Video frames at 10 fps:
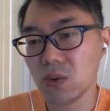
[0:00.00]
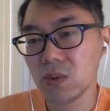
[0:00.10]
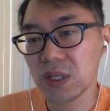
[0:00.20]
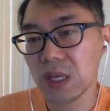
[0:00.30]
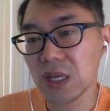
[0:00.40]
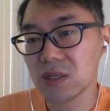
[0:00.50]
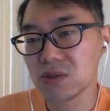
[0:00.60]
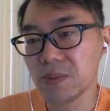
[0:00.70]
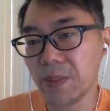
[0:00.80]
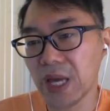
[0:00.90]
we need
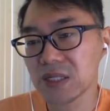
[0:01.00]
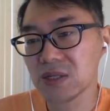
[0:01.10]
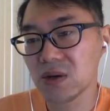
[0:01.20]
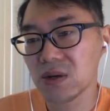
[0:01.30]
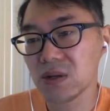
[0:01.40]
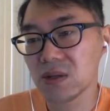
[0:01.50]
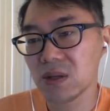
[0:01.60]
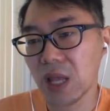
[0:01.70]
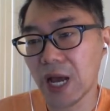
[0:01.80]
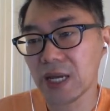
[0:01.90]
to pass an
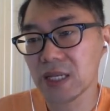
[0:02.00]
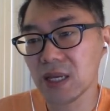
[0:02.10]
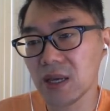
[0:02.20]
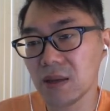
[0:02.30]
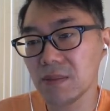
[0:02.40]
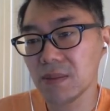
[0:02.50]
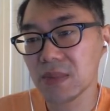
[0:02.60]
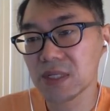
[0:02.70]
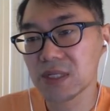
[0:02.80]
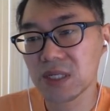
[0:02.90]
item
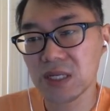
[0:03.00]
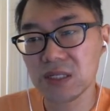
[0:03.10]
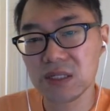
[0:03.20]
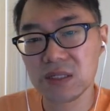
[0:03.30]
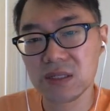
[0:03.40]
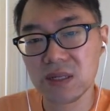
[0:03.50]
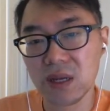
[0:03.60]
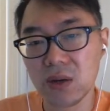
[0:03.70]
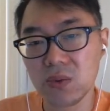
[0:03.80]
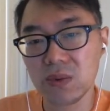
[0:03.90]
since
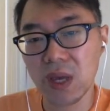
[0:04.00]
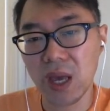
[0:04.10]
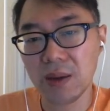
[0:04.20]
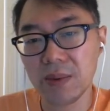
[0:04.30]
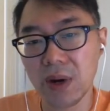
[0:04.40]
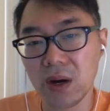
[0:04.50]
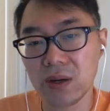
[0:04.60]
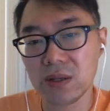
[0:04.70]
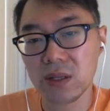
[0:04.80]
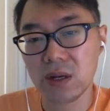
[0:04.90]
we have
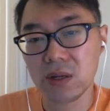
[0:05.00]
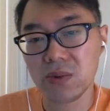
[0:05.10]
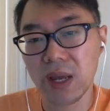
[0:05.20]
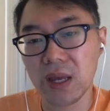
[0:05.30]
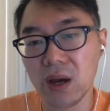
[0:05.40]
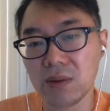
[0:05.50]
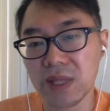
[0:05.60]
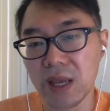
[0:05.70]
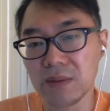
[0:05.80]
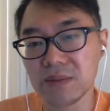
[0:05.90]
an array of
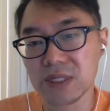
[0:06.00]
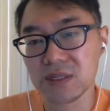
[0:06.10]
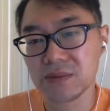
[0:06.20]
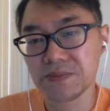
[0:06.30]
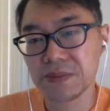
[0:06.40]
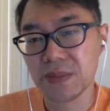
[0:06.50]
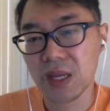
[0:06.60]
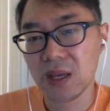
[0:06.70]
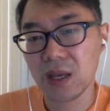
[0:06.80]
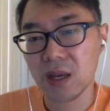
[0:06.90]
names.
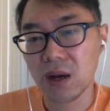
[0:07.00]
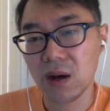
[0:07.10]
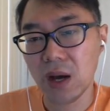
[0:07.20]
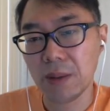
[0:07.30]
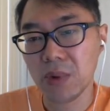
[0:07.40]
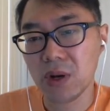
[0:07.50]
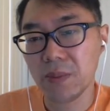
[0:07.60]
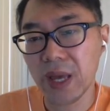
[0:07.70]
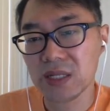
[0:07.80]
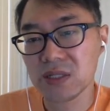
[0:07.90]
I'm gonna
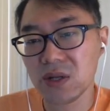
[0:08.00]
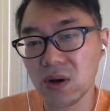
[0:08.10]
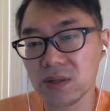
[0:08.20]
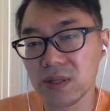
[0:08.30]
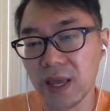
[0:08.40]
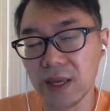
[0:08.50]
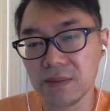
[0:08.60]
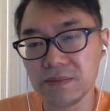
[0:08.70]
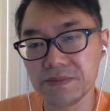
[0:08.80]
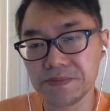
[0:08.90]
pass a name.